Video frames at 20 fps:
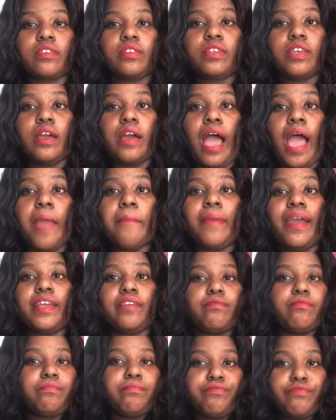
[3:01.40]
yeah, I might
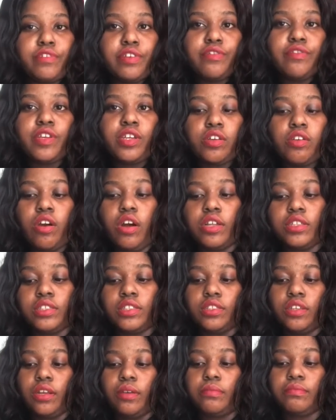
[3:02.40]
pre-record
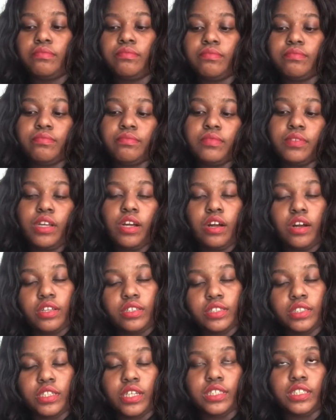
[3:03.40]
some on
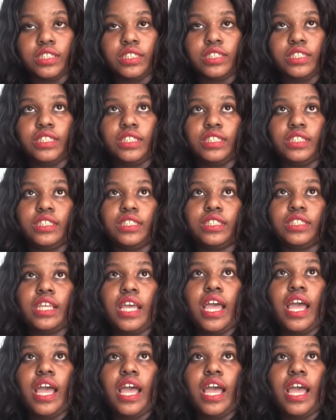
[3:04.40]
certain days.